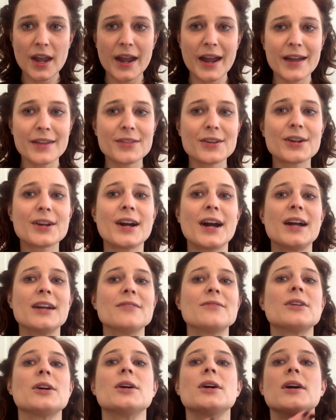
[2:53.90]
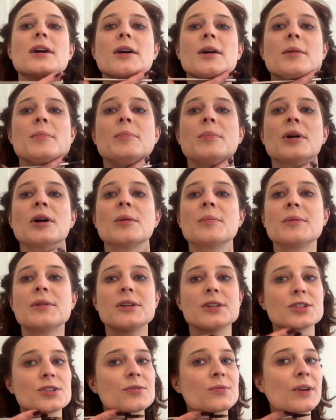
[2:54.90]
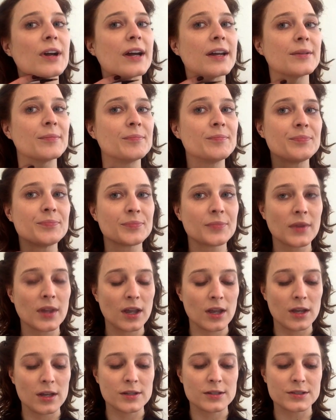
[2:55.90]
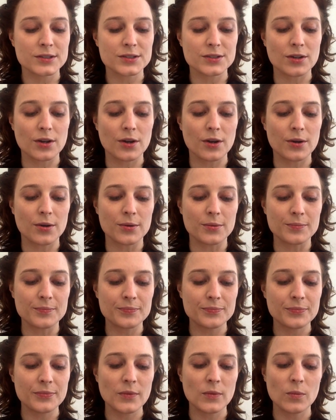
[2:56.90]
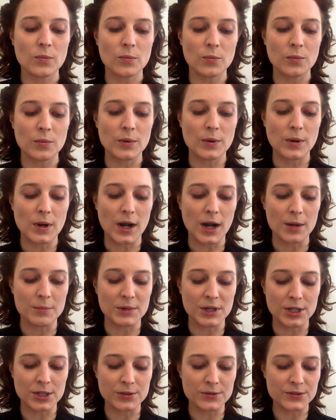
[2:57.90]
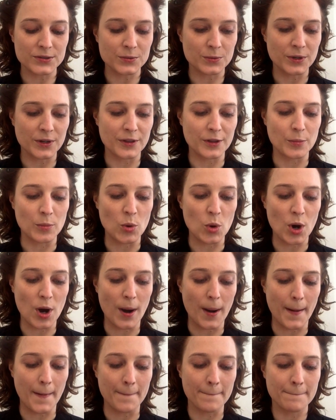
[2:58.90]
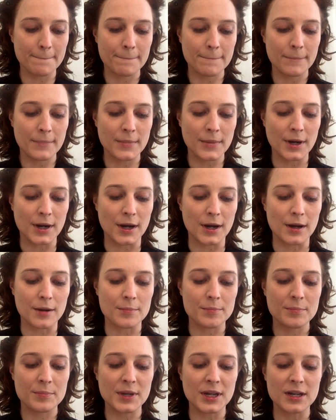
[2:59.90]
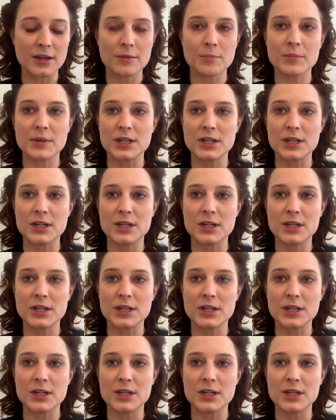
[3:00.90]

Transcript: and they're kind of a purplish red. So I'm gonna use one of the more pink